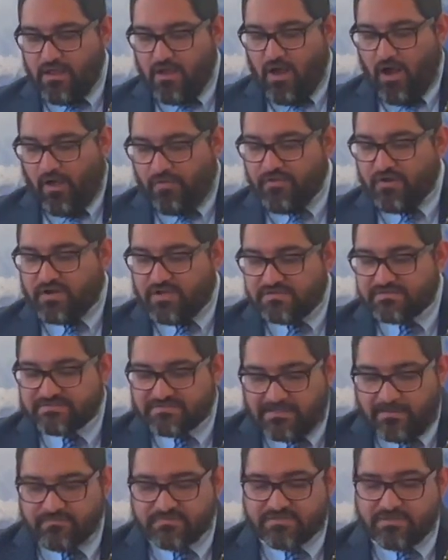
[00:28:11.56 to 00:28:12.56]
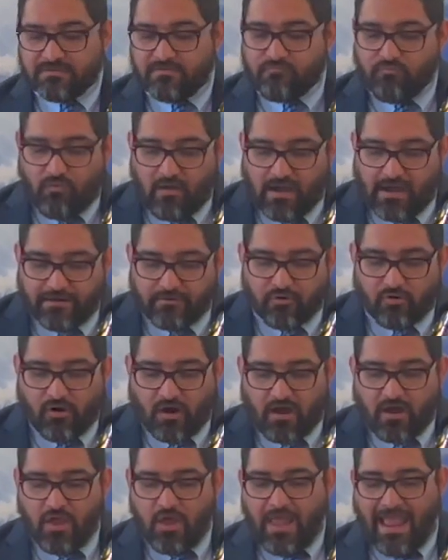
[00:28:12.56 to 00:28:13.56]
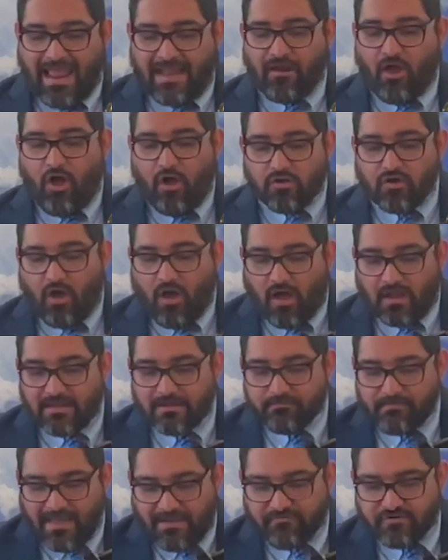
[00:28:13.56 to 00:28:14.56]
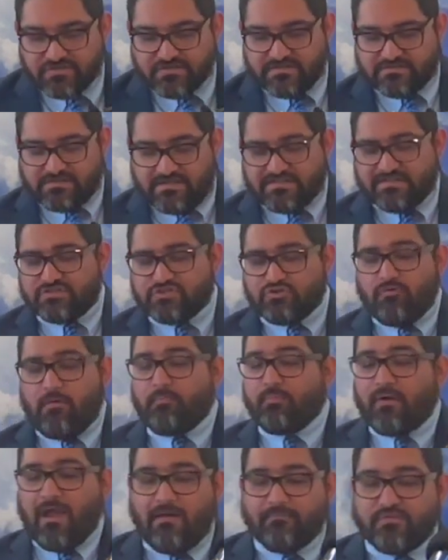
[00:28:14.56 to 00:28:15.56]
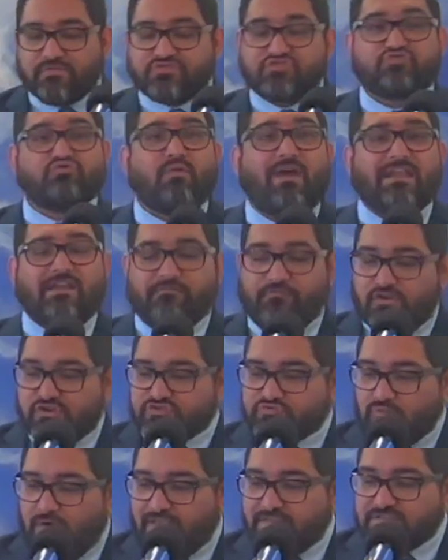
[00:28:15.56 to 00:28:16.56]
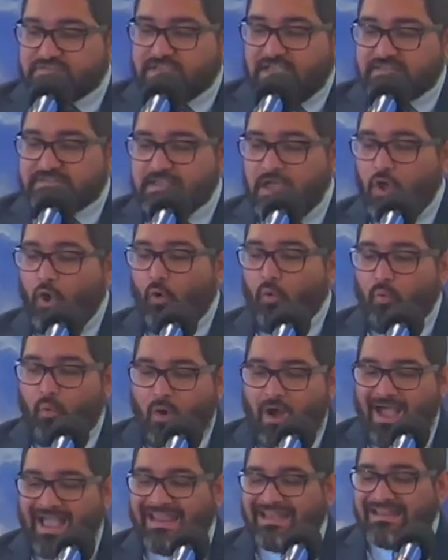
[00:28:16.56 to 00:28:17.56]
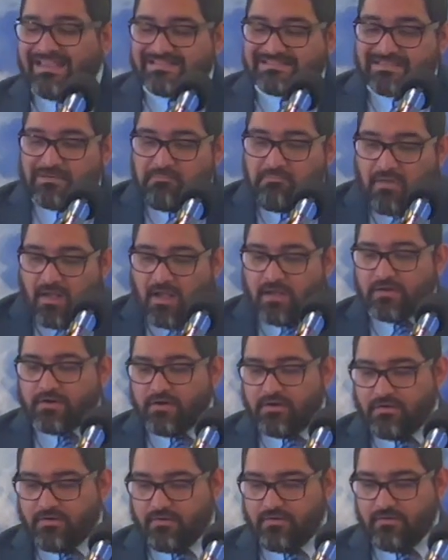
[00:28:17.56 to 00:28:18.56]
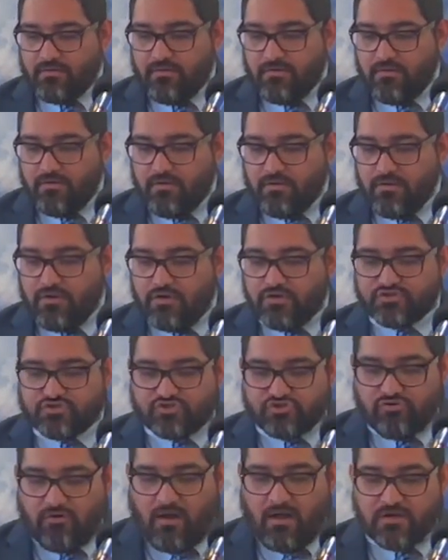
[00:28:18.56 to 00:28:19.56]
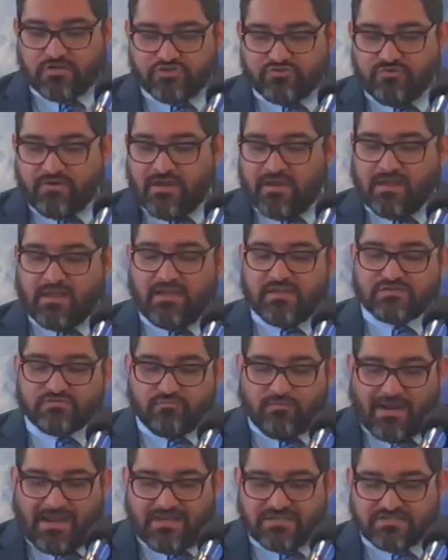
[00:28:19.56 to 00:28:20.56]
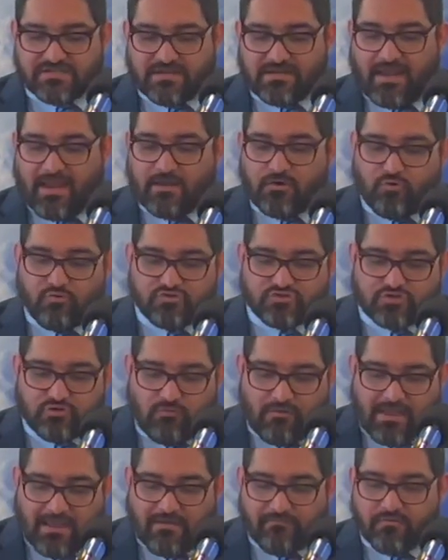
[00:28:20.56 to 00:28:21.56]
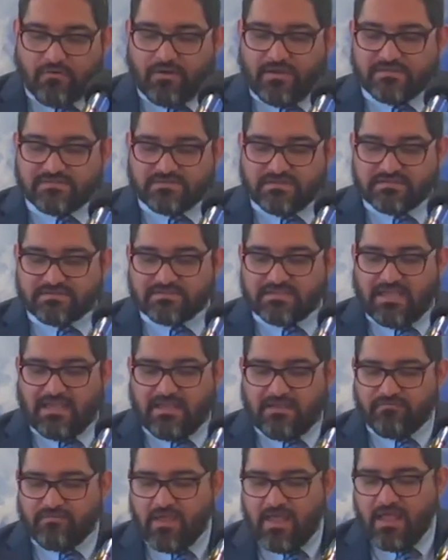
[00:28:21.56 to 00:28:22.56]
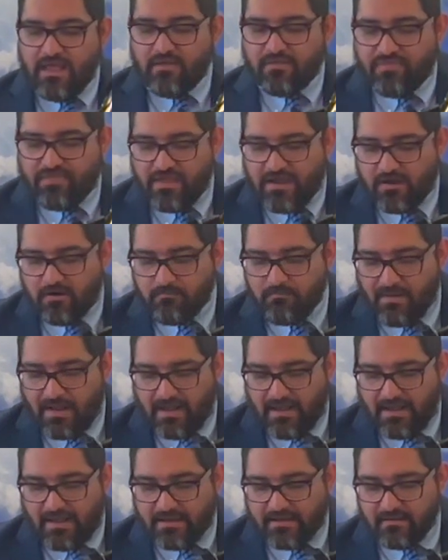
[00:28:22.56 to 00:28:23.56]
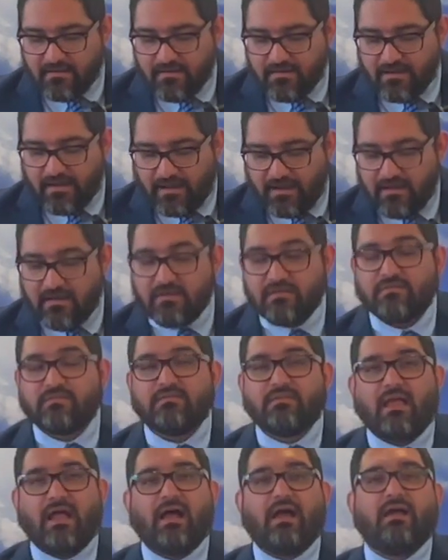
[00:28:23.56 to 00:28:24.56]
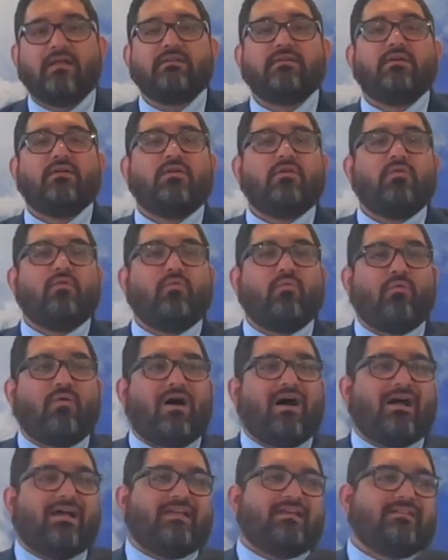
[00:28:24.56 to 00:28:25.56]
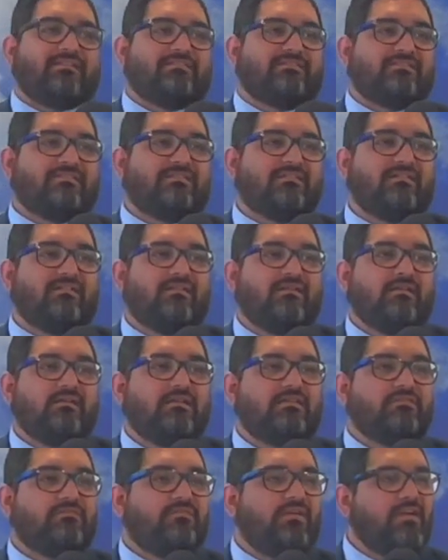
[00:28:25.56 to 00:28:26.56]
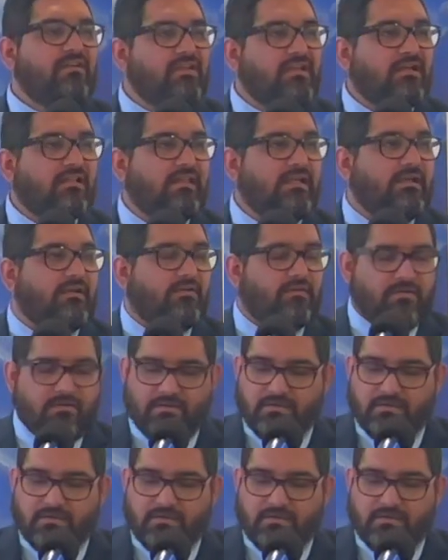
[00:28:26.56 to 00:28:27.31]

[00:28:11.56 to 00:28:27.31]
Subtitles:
on the consumption of wine and alcoholic beverages. Listen to what Proverbs 20 verse 1 says. "Wine is a mocker. Strong drink is raging, and whosoever is deceived thereby is not wise." Very clear.